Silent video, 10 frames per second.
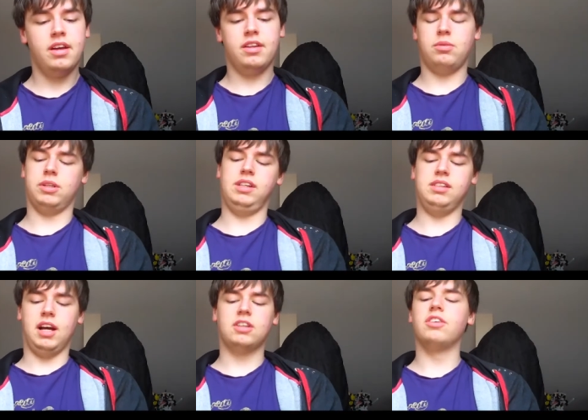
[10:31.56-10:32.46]
what the
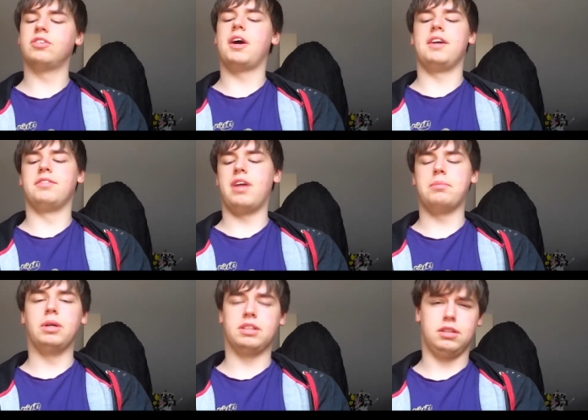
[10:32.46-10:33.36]
exact cover art of that
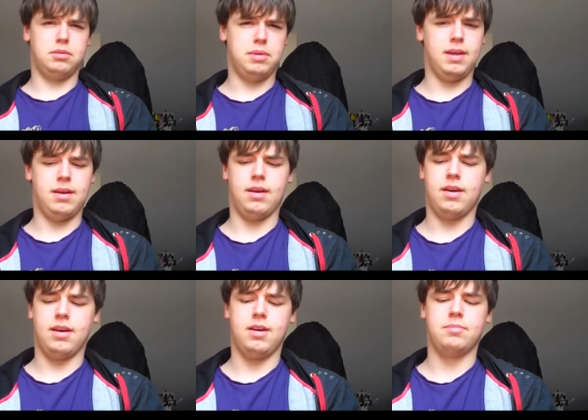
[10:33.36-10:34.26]
book is going to be.
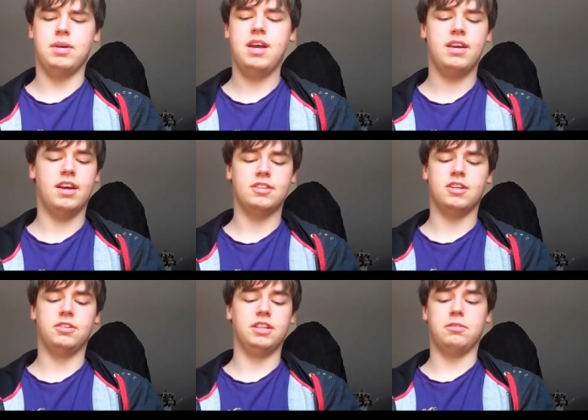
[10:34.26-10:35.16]
Um,
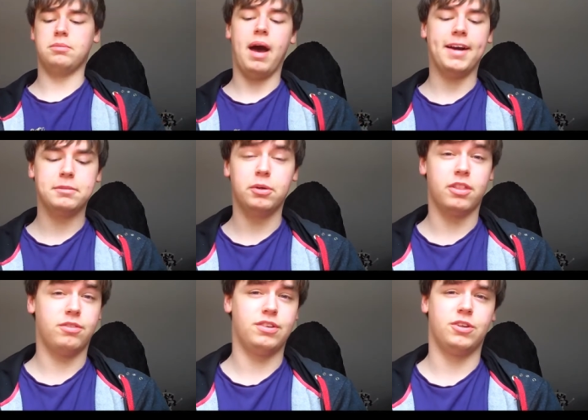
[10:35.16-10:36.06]
so, you know, packed
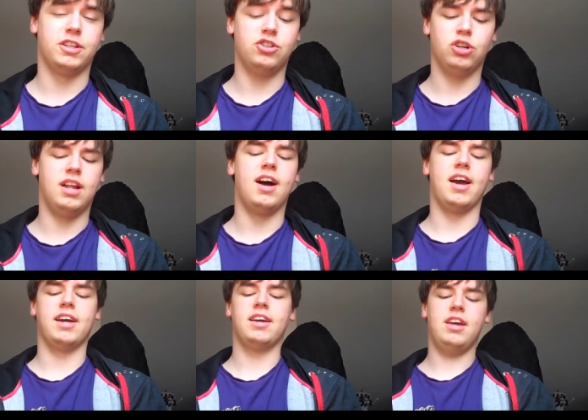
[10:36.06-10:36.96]
month for
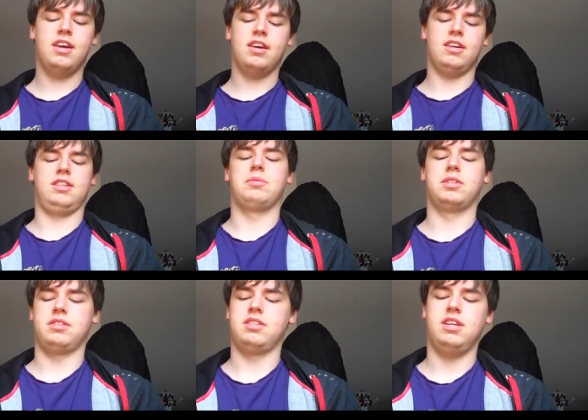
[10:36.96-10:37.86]
July, and that we're
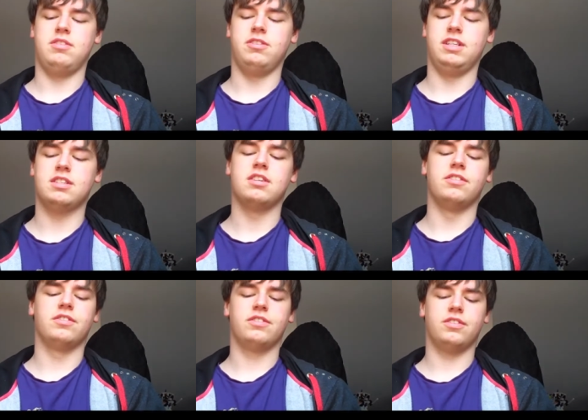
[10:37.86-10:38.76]
going to see the release of
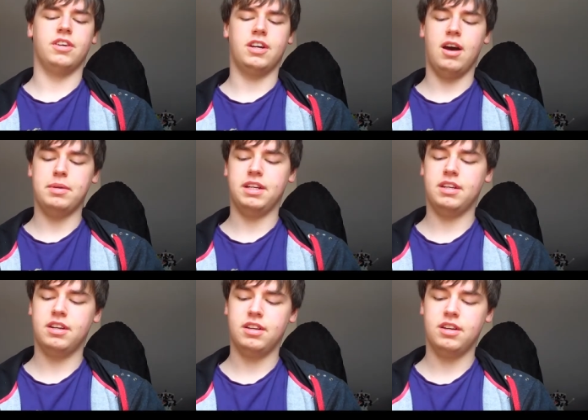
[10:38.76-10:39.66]
a
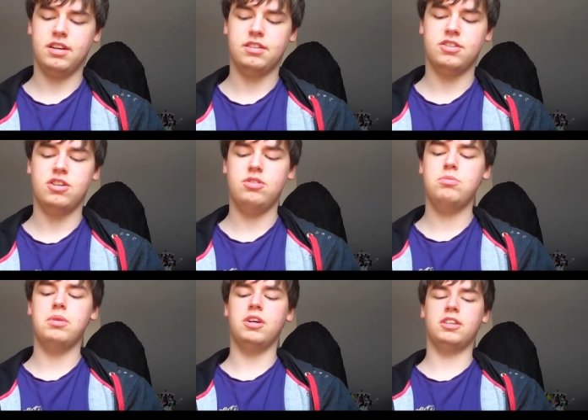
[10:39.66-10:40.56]
comic, two
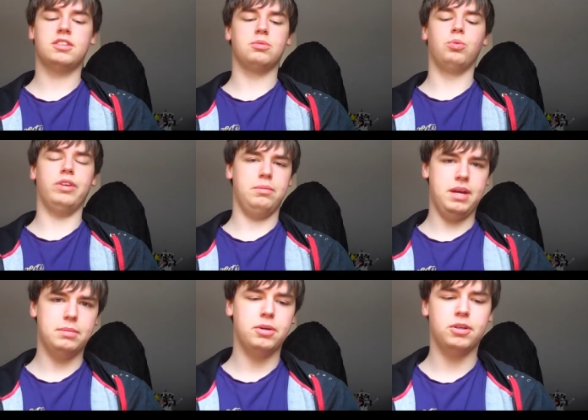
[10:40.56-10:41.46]
books, one a
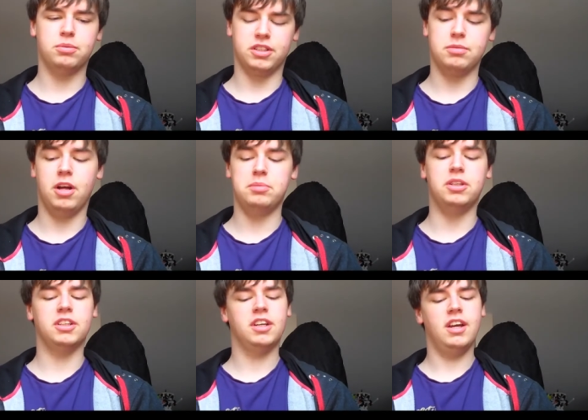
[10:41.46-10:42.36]
big book, one a small book,